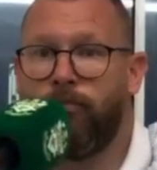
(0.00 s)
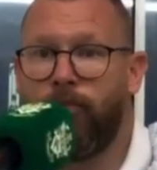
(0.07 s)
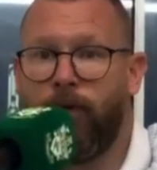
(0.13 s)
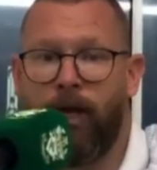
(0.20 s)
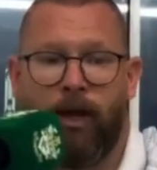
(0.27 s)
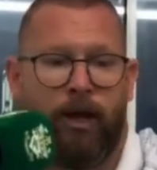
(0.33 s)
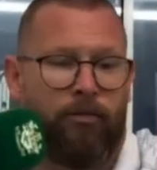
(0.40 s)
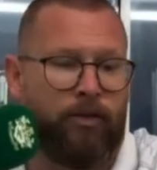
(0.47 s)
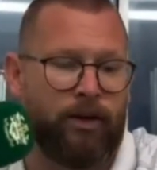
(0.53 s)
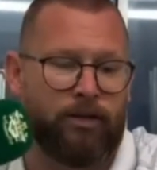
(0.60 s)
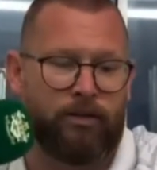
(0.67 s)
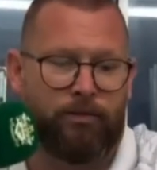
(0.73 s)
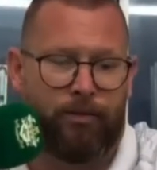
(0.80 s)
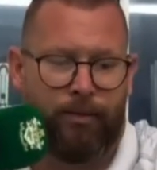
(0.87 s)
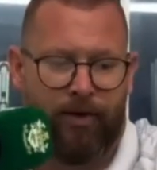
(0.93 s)
Yeah,
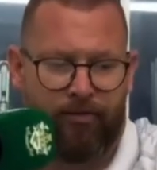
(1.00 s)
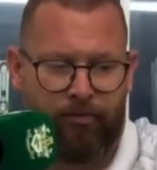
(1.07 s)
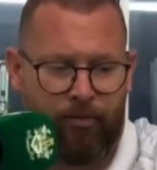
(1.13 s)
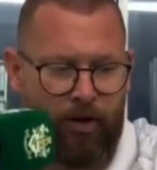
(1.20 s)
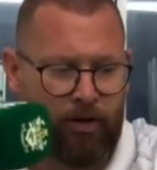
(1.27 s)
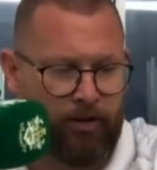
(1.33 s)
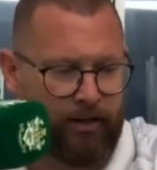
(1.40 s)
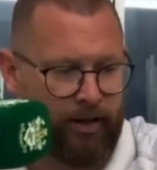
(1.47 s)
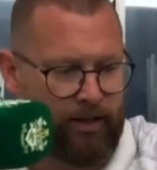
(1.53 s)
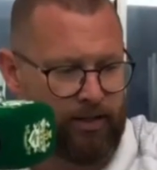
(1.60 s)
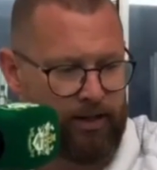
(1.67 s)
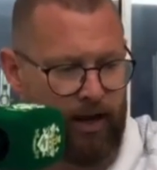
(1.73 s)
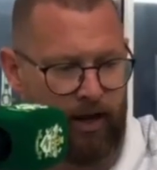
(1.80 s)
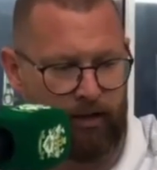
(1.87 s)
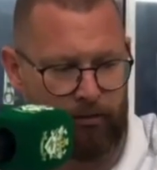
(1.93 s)
Riggers will be back from holiday,
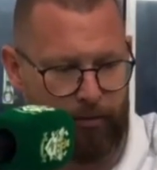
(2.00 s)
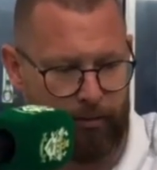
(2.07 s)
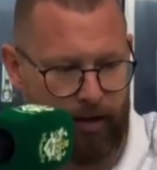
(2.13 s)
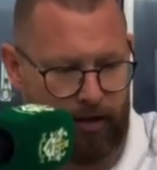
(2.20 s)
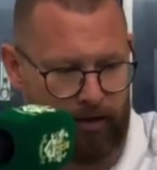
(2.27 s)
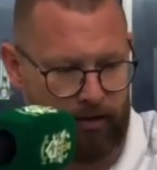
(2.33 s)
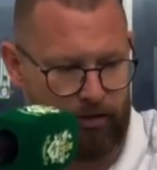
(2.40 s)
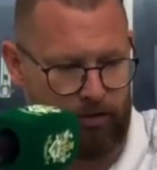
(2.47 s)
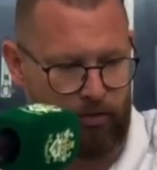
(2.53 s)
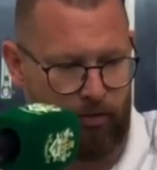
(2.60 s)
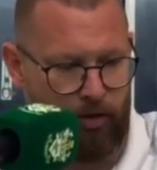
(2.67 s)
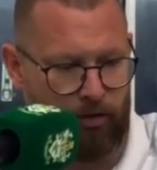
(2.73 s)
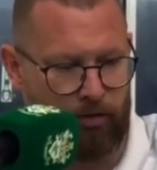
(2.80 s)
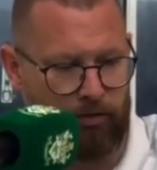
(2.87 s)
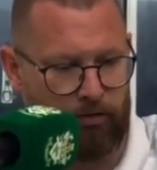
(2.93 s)
Sard will be back in the
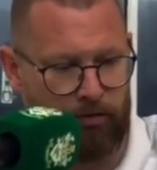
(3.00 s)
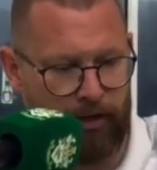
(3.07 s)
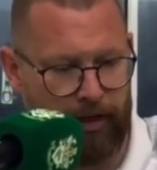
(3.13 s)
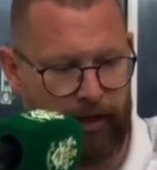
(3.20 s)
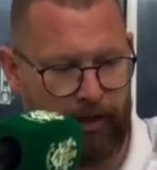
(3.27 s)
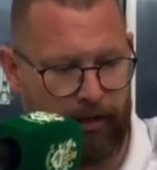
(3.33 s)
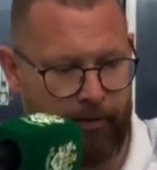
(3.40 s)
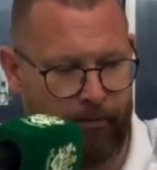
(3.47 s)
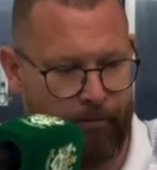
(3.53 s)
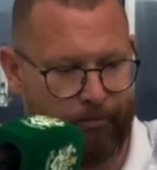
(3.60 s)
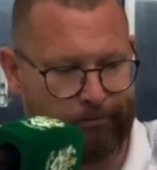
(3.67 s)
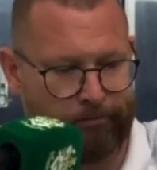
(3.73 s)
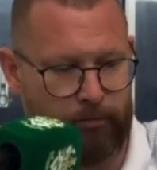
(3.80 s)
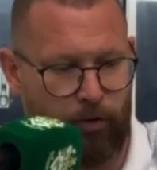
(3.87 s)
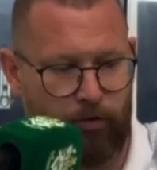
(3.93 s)
squad.
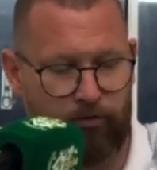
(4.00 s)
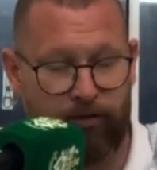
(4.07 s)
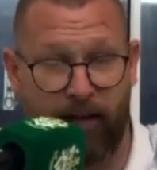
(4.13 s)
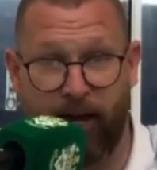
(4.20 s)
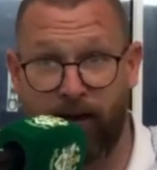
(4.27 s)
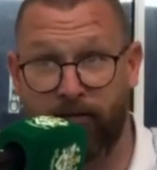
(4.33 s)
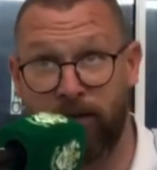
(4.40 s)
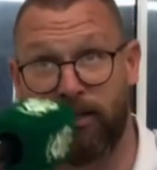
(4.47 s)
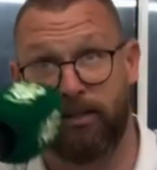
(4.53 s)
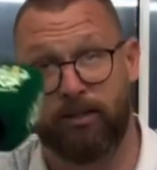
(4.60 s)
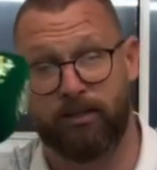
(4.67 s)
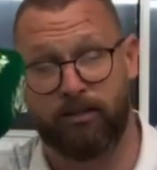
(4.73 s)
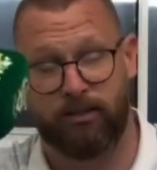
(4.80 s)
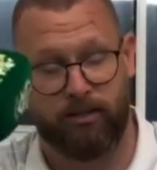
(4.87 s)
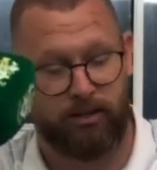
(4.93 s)
Hopefully
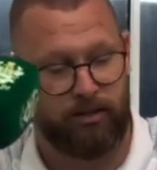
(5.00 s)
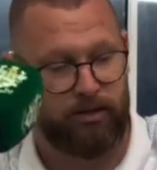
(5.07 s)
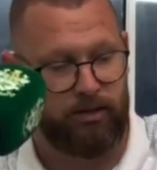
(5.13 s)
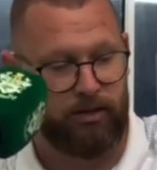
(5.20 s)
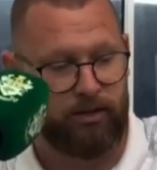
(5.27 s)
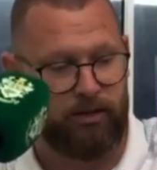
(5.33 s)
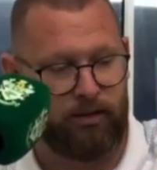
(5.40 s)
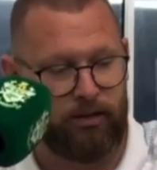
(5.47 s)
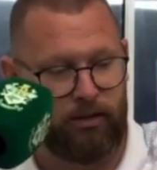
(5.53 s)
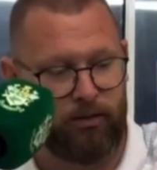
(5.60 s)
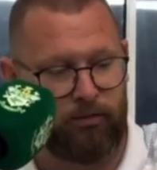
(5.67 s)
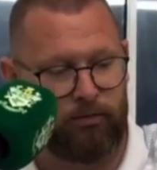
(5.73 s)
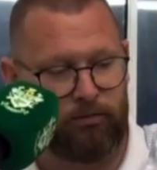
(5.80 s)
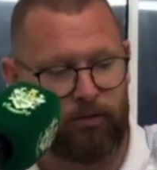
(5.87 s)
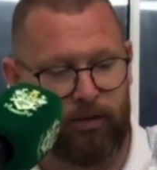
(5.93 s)
Harry's, you
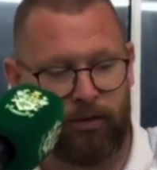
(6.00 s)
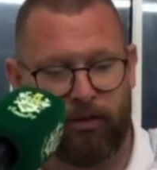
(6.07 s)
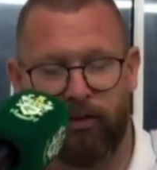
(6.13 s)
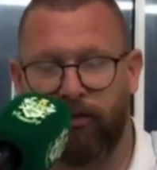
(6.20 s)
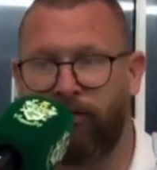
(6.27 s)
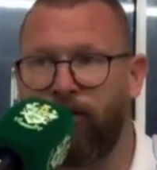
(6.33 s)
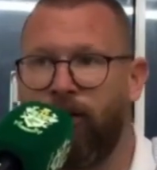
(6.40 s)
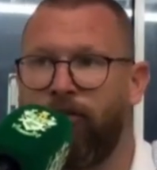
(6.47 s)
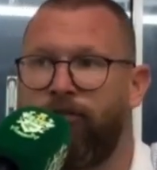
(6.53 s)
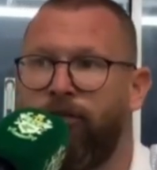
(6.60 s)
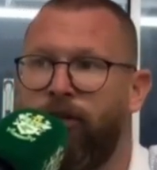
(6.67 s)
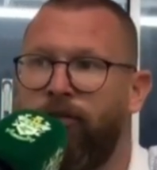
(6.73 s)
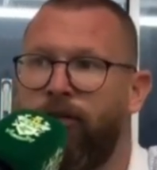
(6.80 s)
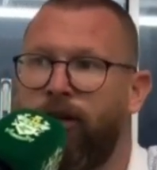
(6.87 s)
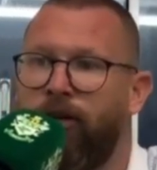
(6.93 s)
know, if not
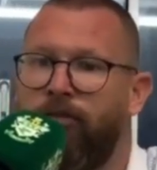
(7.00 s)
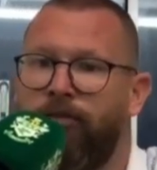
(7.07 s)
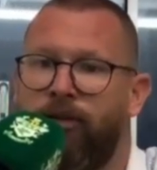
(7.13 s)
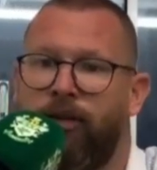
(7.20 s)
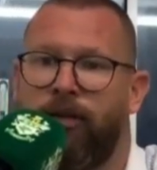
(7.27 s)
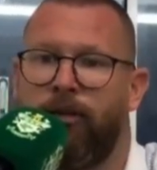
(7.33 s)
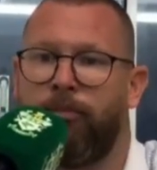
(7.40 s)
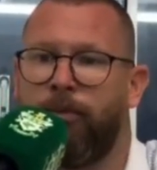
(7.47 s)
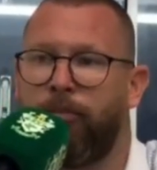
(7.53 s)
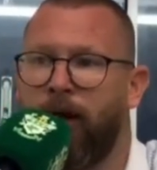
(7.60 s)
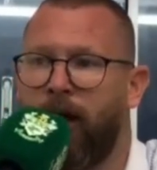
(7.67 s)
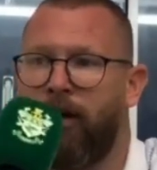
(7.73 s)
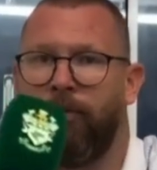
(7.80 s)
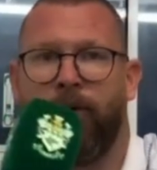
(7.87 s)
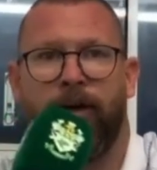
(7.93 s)
fully recovered, he'll be
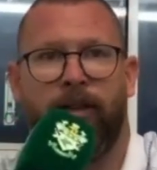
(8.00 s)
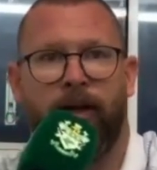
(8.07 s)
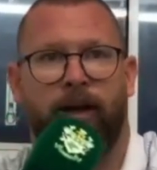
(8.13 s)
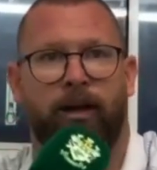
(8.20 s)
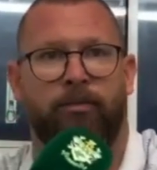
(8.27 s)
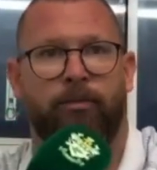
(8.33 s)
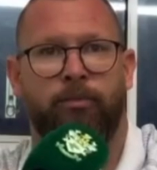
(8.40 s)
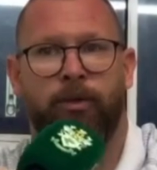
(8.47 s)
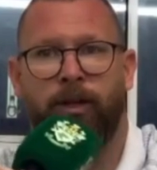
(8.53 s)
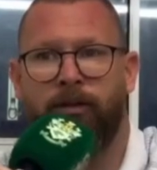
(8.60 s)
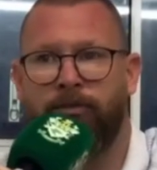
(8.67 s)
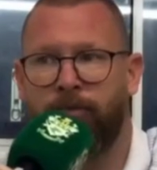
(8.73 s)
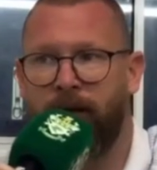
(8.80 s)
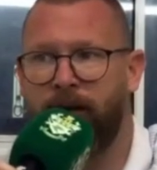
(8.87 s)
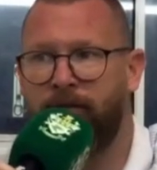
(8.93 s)
part way there and we'll
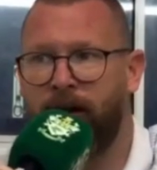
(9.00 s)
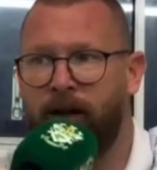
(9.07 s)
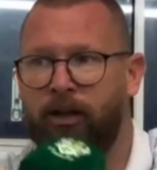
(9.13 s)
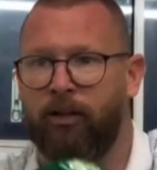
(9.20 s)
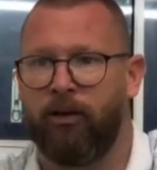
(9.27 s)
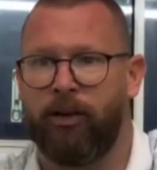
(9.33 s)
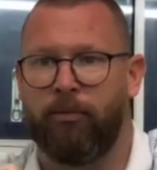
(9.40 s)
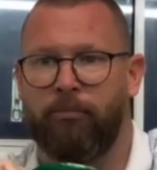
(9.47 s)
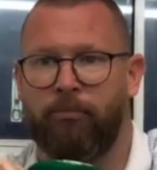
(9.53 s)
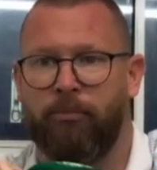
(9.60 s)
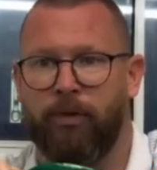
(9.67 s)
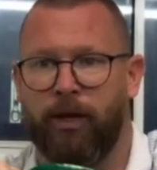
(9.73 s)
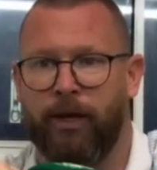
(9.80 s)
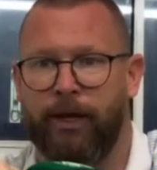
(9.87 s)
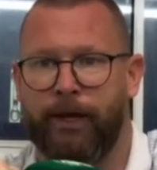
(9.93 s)
have a better angle on him.
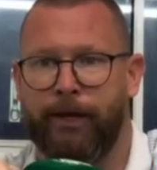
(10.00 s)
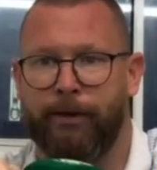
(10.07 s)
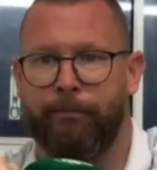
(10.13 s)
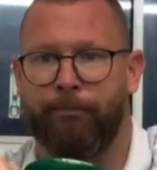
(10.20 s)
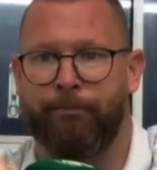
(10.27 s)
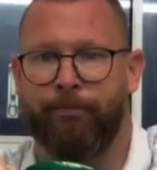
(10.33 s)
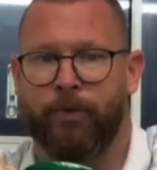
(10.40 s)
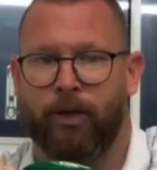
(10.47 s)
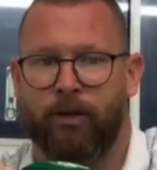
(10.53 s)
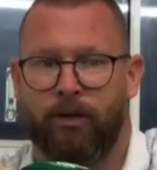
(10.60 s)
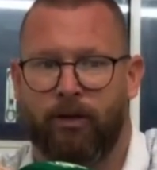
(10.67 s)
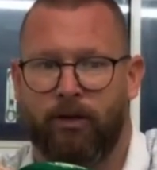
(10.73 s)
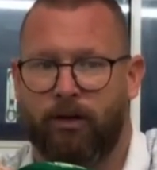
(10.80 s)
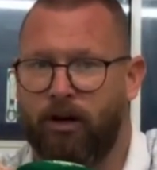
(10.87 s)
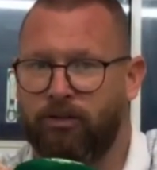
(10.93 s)

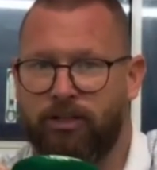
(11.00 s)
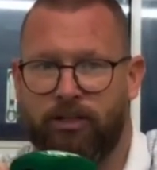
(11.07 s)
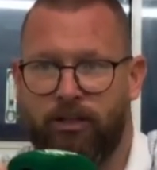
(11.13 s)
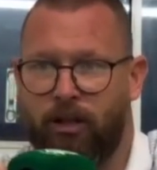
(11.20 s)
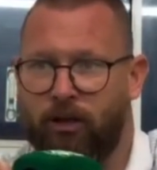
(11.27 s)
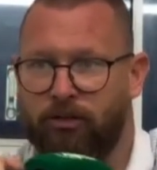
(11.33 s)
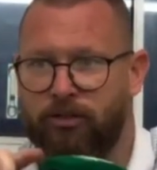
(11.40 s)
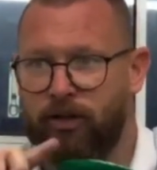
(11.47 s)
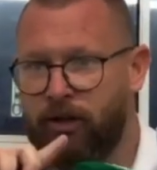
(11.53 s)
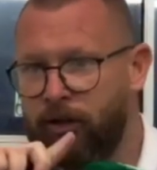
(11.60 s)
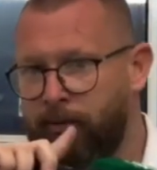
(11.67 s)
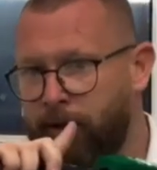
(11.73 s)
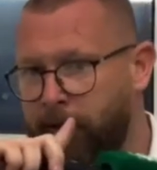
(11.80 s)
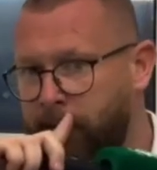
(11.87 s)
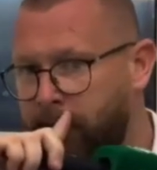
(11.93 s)
Cogs is a long
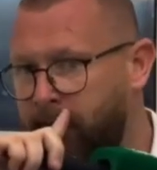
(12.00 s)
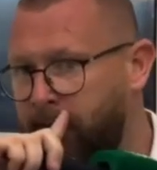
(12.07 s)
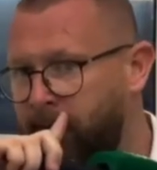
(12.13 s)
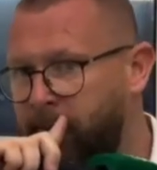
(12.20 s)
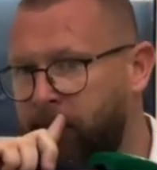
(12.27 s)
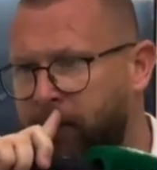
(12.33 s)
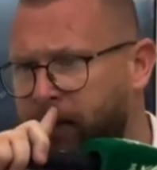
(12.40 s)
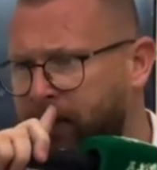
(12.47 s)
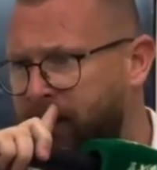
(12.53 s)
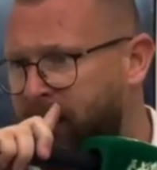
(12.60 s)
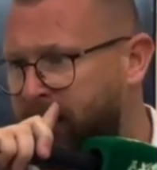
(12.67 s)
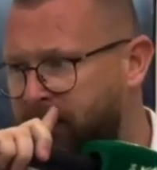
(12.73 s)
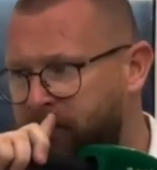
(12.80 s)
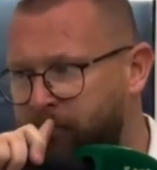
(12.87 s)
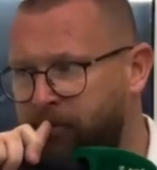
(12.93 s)
termer. We're working
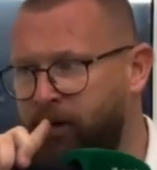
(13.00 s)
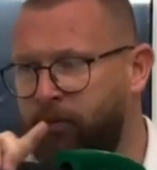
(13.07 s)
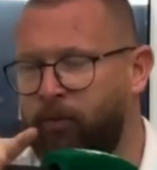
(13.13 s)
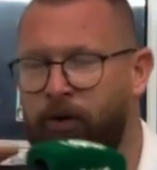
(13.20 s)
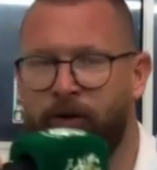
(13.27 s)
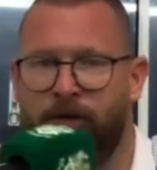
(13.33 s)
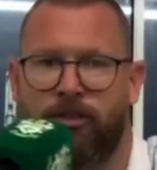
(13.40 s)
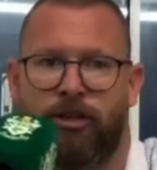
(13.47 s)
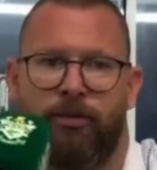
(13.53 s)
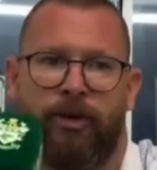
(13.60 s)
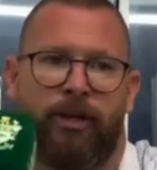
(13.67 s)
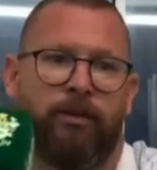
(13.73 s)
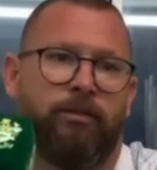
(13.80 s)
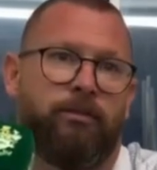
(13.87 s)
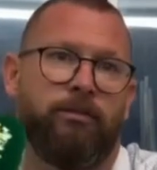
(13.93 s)
hard to bring 1 or 2 in,